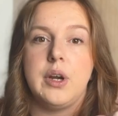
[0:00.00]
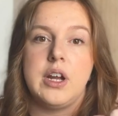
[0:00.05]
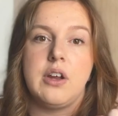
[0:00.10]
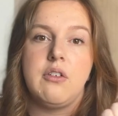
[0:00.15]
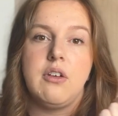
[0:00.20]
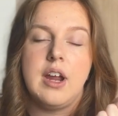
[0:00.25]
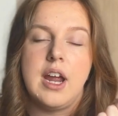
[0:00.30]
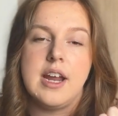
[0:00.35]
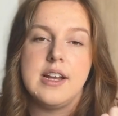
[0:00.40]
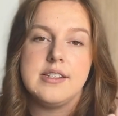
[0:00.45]
I
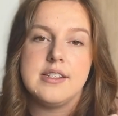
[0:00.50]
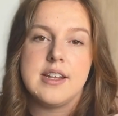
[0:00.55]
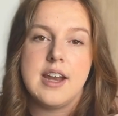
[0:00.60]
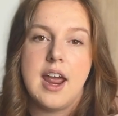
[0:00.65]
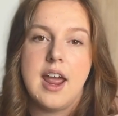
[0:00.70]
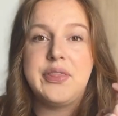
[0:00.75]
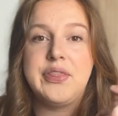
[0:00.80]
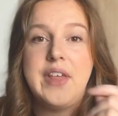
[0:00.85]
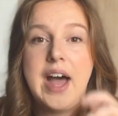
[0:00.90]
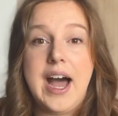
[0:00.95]
create
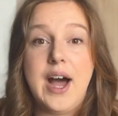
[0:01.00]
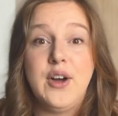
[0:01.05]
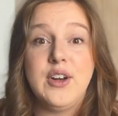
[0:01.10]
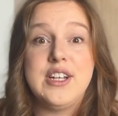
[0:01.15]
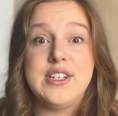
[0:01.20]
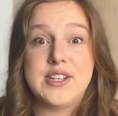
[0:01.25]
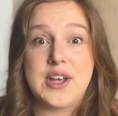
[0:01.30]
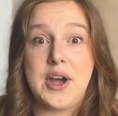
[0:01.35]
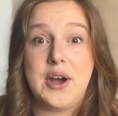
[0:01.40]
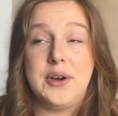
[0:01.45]
today. That on
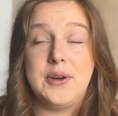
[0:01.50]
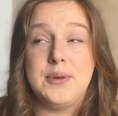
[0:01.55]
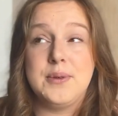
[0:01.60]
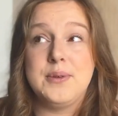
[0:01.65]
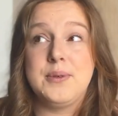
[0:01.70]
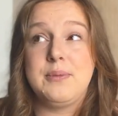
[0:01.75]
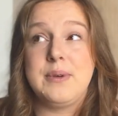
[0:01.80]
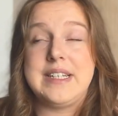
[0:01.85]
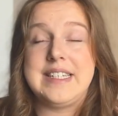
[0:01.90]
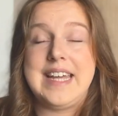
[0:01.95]
its
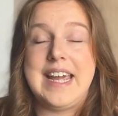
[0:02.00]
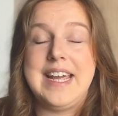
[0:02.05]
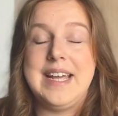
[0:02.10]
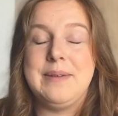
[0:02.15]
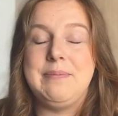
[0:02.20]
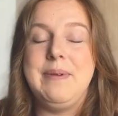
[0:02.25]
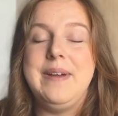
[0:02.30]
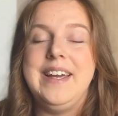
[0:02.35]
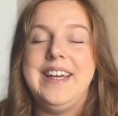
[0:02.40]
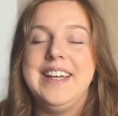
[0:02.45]
own would
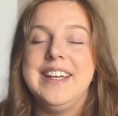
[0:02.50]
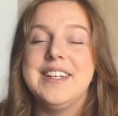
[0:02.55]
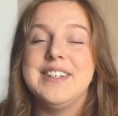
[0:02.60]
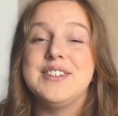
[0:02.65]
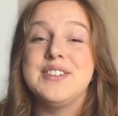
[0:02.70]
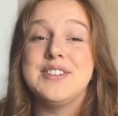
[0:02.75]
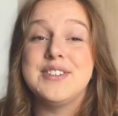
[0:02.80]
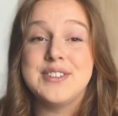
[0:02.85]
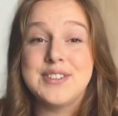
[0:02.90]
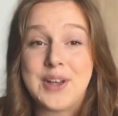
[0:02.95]
take me
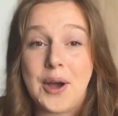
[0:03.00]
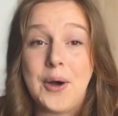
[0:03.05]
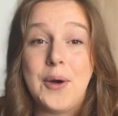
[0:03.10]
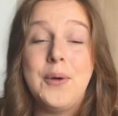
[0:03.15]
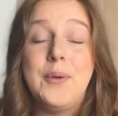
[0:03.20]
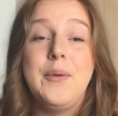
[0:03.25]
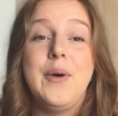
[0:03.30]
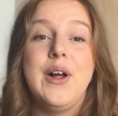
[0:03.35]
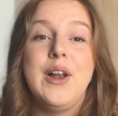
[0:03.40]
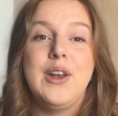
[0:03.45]

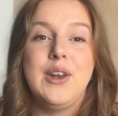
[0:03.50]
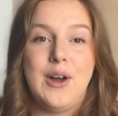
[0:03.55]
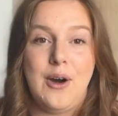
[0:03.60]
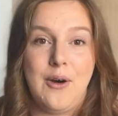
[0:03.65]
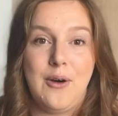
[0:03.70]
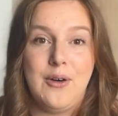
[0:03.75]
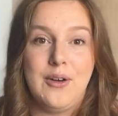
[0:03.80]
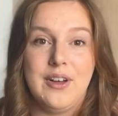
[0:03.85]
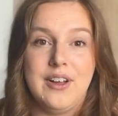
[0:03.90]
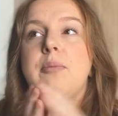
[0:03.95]
so
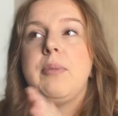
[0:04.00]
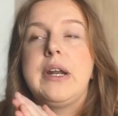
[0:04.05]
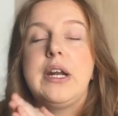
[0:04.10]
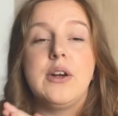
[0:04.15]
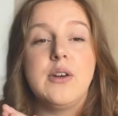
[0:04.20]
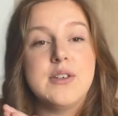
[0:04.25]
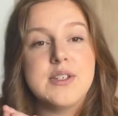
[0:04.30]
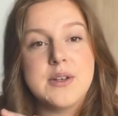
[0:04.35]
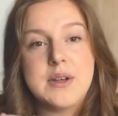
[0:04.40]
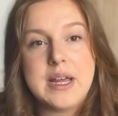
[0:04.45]
long, but it
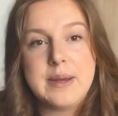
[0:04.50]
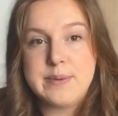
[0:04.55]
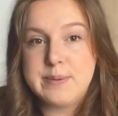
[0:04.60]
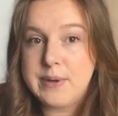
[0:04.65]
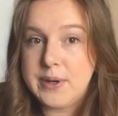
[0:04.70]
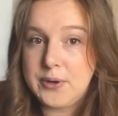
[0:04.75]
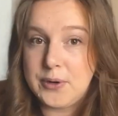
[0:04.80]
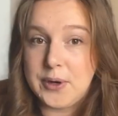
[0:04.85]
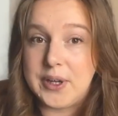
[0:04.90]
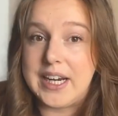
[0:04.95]
also keeps
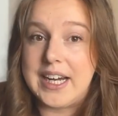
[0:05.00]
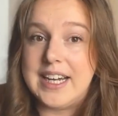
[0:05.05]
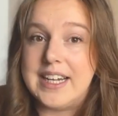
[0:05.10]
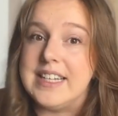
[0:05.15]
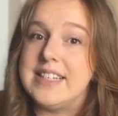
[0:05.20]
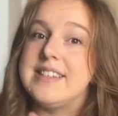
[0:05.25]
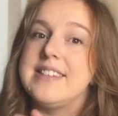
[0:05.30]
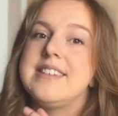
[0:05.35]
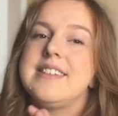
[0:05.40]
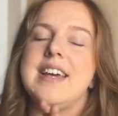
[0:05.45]
me
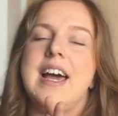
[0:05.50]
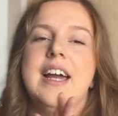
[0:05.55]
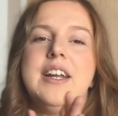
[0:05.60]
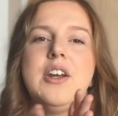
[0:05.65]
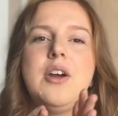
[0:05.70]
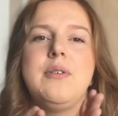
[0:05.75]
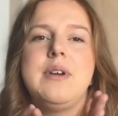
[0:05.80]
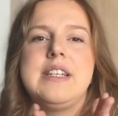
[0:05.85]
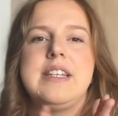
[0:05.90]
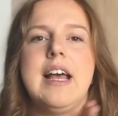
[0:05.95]
organized. I
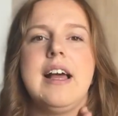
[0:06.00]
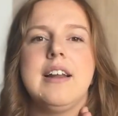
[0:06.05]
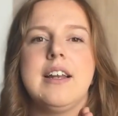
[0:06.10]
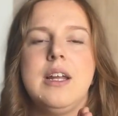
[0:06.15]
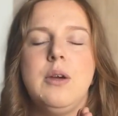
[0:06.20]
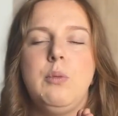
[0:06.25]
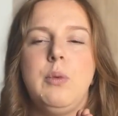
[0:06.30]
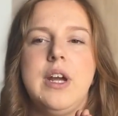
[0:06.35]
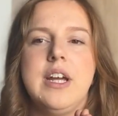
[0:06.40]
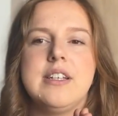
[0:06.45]
know
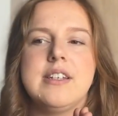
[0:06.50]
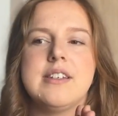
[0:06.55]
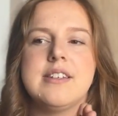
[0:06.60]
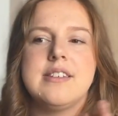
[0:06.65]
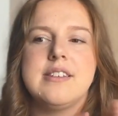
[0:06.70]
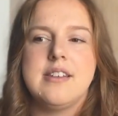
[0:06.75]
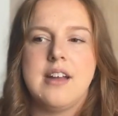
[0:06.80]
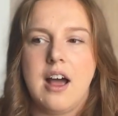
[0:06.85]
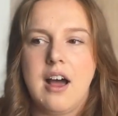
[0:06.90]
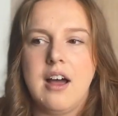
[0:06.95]
exactly where to
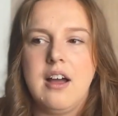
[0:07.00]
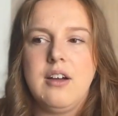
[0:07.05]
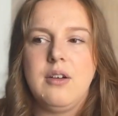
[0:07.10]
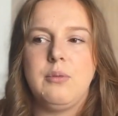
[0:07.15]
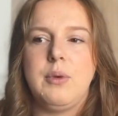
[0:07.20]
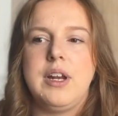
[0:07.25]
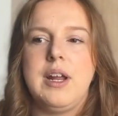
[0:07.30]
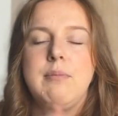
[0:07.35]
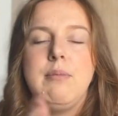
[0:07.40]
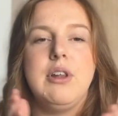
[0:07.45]
start
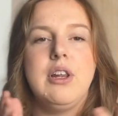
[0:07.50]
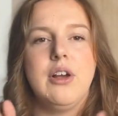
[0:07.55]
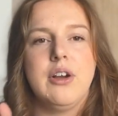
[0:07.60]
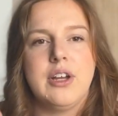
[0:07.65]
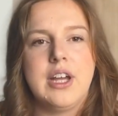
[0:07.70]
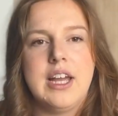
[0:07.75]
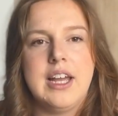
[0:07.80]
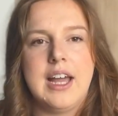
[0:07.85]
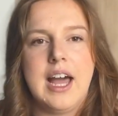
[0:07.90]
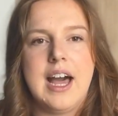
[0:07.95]
when I'm
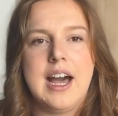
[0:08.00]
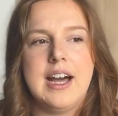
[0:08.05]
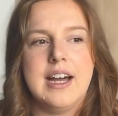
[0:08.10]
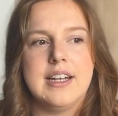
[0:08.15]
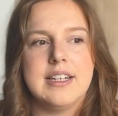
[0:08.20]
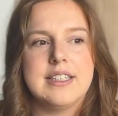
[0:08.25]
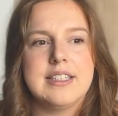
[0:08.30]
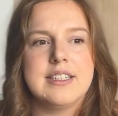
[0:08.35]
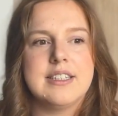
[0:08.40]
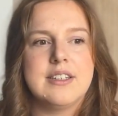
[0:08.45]
looking
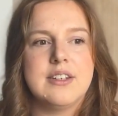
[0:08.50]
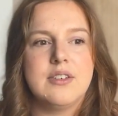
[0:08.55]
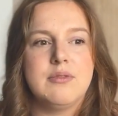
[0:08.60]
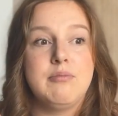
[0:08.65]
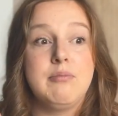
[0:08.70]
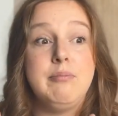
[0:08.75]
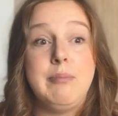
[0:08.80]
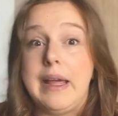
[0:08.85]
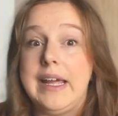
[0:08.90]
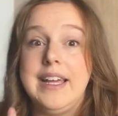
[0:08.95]
at
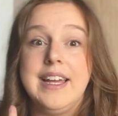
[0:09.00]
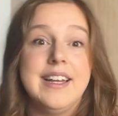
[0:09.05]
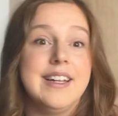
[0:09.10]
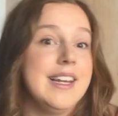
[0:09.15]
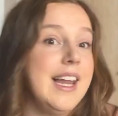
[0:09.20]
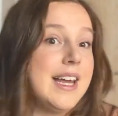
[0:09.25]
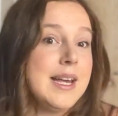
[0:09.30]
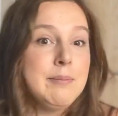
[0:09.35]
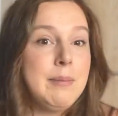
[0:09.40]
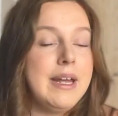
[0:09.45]
making
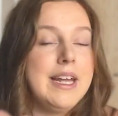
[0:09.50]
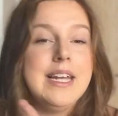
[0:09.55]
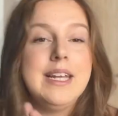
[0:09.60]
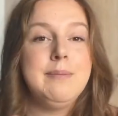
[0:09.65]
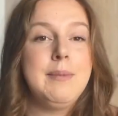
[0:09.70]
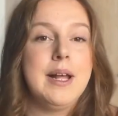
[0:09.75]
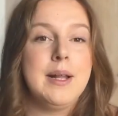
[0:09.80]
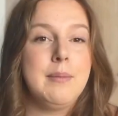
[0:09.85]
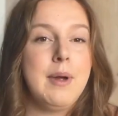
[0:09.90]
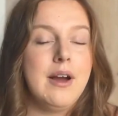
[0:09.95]
like my
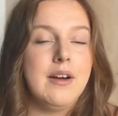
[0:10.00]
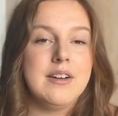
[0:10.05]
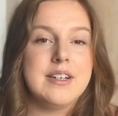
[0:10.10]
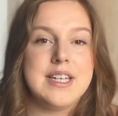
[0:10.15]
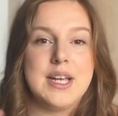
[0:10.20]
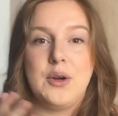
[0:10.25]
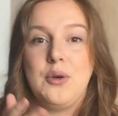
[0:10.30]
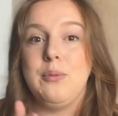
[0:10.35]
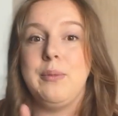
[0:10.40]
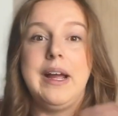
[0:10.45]
email
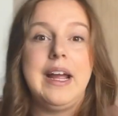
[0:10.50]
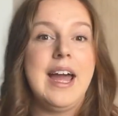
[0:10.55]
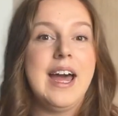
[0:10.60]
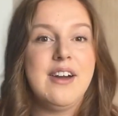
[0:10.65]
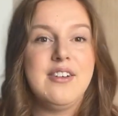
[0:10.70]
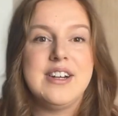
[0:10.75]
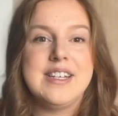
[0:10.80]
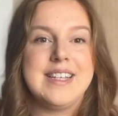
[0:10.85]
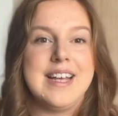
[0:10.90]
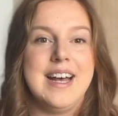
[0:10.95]
marketing or my
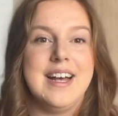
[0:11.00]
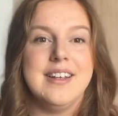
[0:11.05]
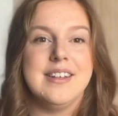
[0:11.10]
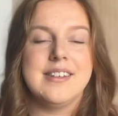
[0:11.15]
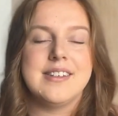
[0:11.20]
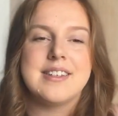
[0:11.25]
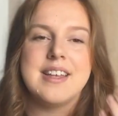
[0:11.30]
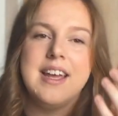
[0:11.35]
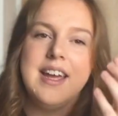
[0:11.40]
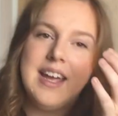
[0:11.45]

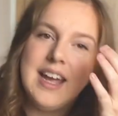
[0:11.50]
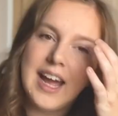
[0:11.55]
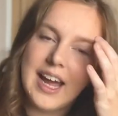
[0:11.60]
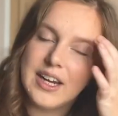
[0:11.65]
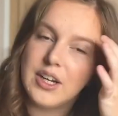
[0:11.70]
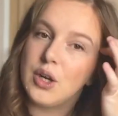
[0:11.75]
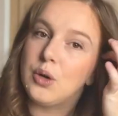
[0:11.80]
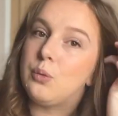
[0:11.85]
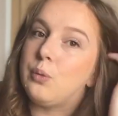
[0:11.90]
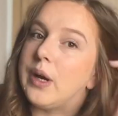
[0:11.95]
carousels. I
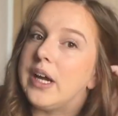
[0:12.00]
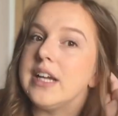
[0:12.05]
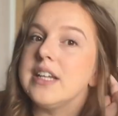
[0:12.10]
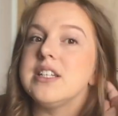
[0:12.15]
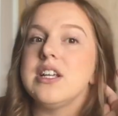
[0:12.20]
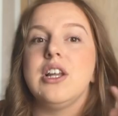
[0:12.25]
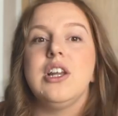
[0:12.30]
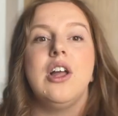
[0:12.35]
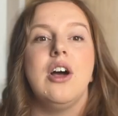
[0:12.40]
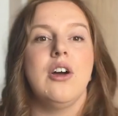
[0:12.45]
know where
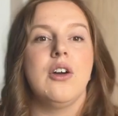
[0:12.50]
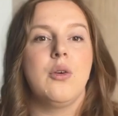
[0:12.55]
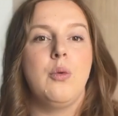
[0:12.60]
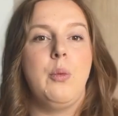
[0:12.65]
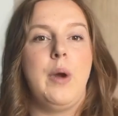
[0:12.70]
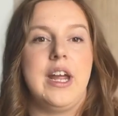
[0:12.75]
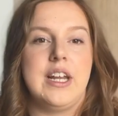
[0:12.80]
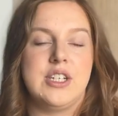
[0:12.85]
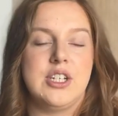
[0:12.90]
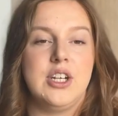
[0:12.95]
to look,
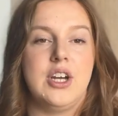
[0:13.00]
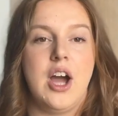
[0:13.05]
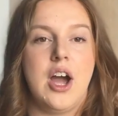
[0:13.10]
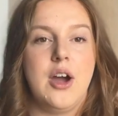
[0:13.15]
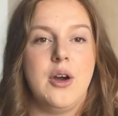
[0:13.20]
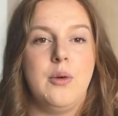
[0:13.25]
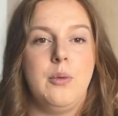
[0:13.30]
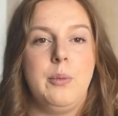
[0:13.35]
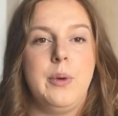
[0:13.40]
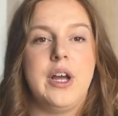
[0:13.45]
where to
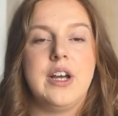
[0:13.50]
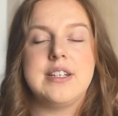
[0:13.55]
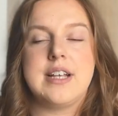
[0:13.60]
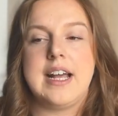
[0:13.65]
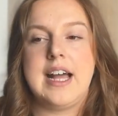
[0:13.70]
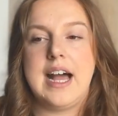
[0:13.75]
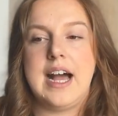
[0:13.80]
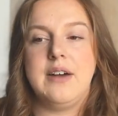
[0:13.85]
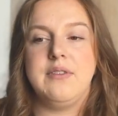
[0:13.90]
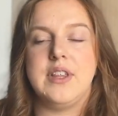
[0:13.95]
go, because I
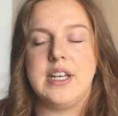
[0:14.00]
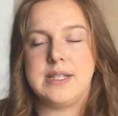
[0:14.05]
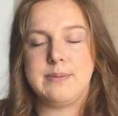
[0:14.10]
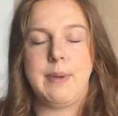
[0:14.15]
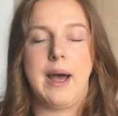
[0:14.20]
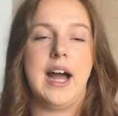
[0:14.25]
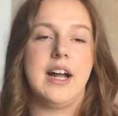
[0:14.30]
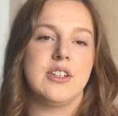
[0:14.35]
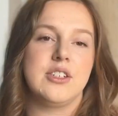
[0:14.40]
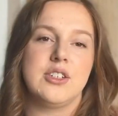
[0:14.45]
have this
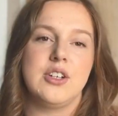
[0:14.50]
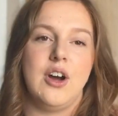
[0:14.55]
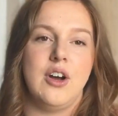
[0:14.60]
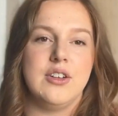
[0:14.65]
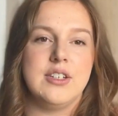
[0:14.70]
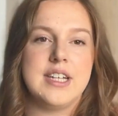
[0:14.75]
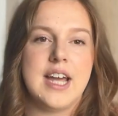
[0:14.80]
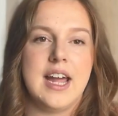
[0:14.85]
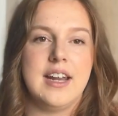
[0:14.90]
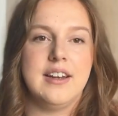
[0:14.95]
batched
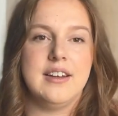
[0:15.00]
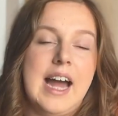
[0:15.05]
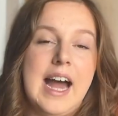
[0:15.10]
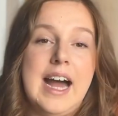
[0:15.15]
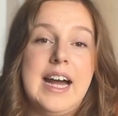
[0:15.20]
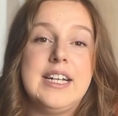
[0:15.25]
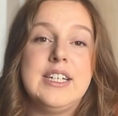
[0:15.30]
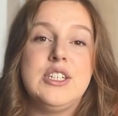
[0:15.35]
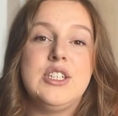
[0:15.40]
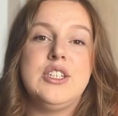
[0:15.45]
content.
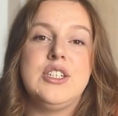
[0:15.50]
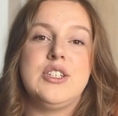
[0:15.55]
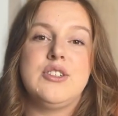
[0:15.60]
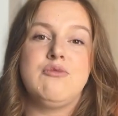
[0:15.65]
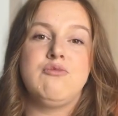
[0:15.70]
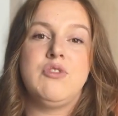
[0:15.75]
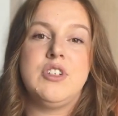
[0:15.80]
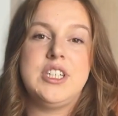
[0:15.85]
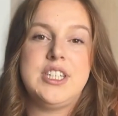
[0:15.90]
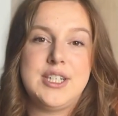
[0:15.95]
And
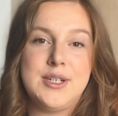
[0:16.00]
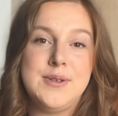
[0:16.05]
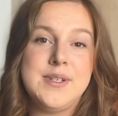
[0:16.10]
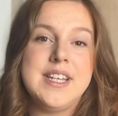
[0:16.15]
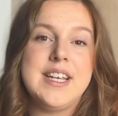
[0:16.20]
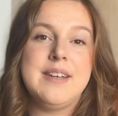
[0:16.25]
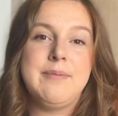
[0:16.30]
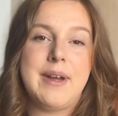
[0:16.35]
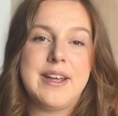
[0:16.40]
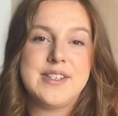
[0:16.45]

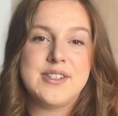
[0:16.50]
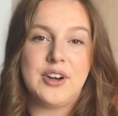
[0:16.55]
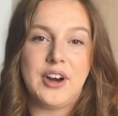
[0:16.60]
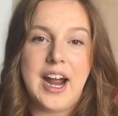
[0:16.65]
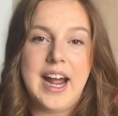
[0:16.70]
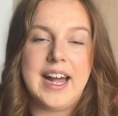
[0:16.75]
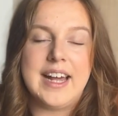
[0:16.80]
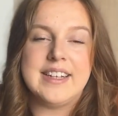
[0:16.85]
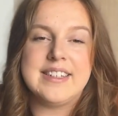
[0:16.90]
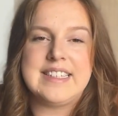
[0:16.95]
reducing my
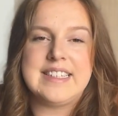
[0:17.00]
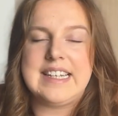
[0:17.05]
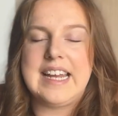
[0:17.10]
stress.